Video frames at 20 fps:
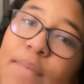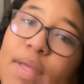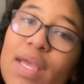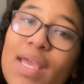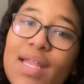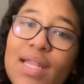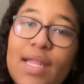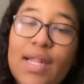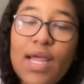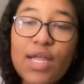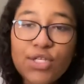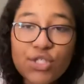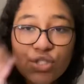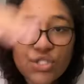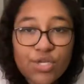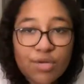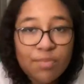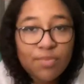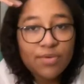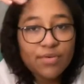And then I just
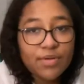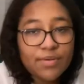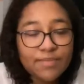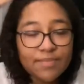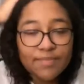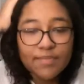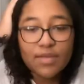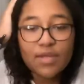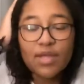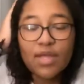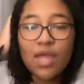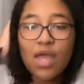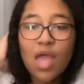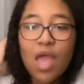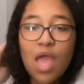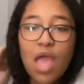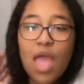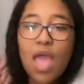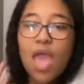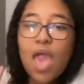shampoo it.
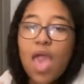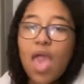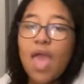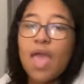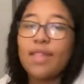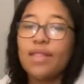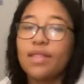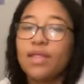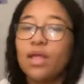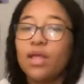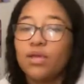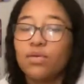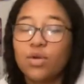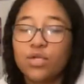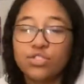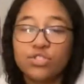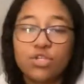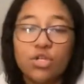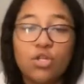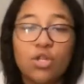And then I
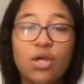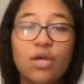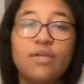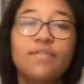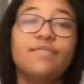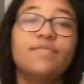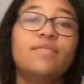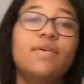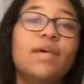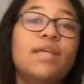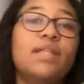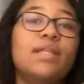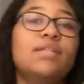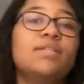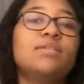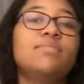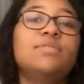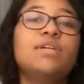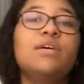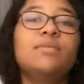wash it all off. And then
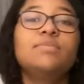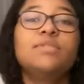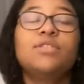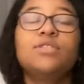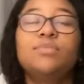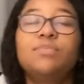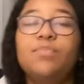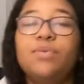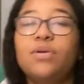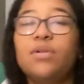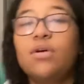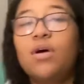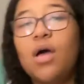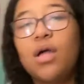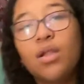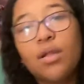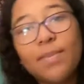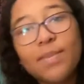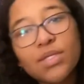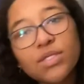sometimes I put
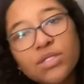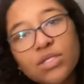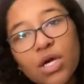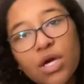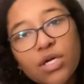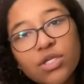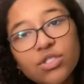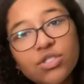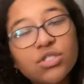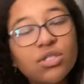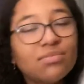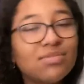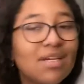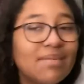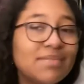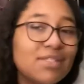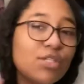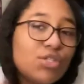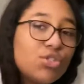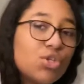on a massage.
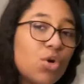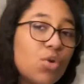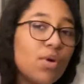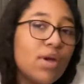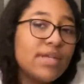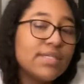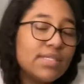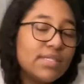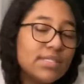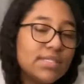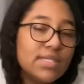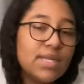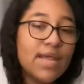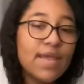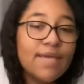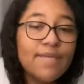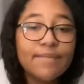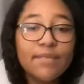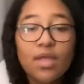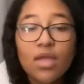Sometimes I don't. I didn't
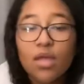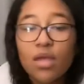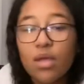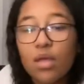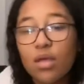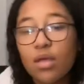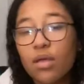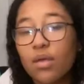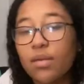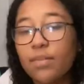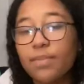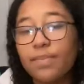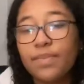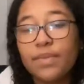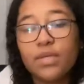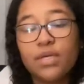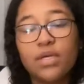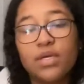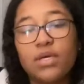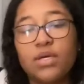today
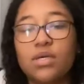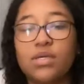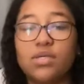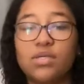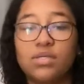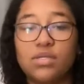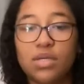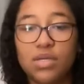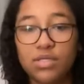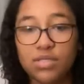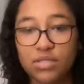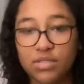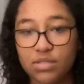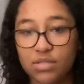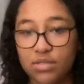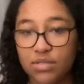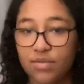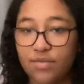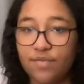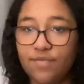because I just
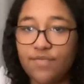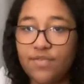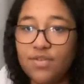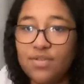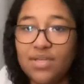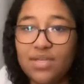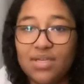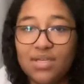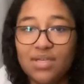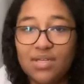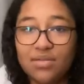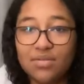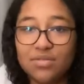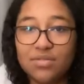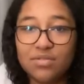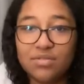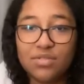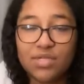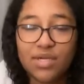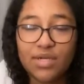didn't feel like it. I was
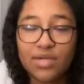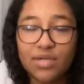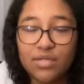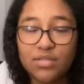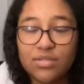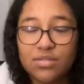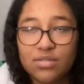too tired.